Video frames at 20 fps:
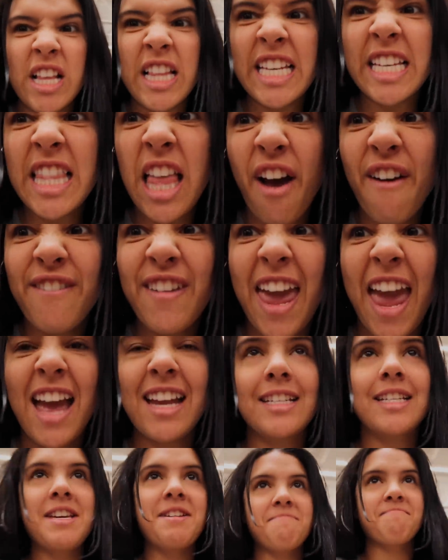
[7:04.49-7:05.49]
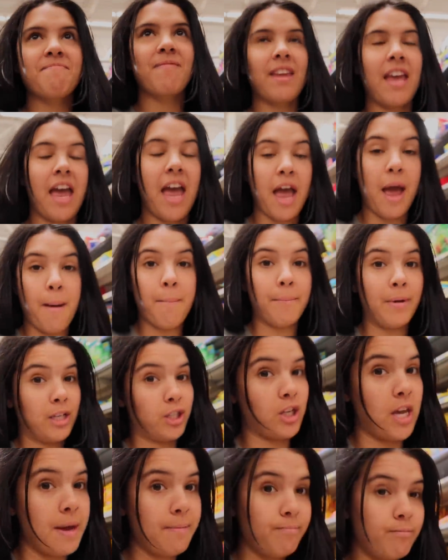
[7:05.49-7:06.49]
really love candy.
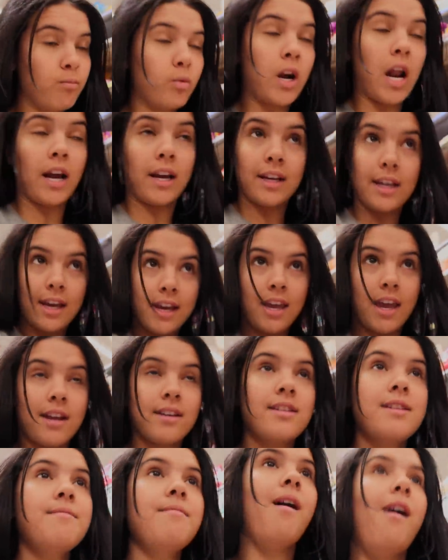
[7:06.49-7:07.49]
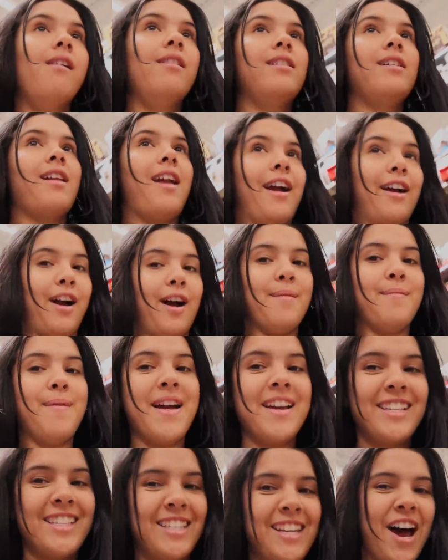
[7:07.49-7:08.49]
That's okay. We're not gonna get candy. I got
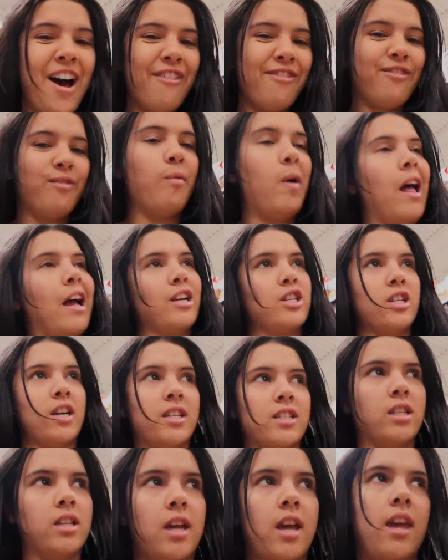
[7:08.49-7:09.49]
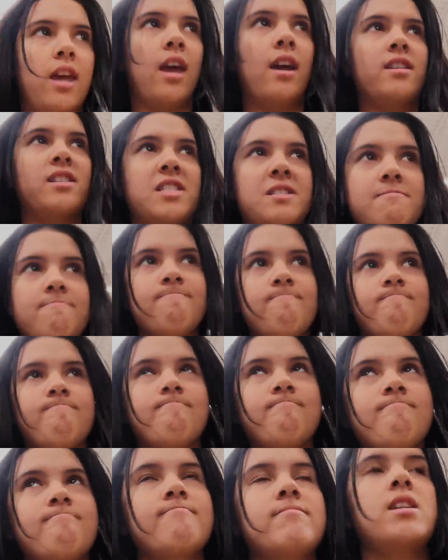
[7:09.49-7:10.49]
my stuff. Well, actually, I did get candy.
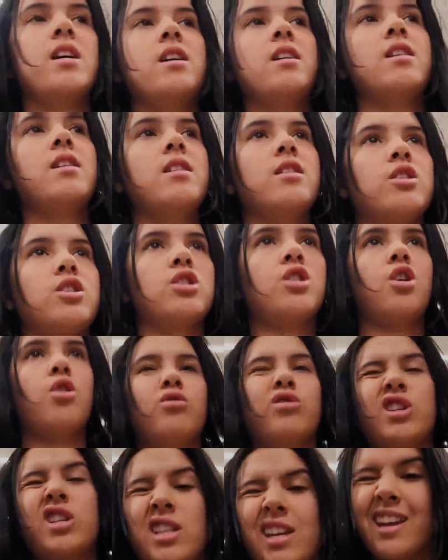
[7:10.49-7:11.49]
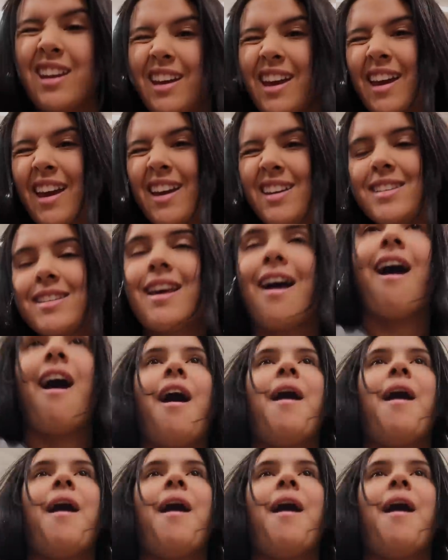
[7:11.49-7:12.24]
So, just kidding, I guess.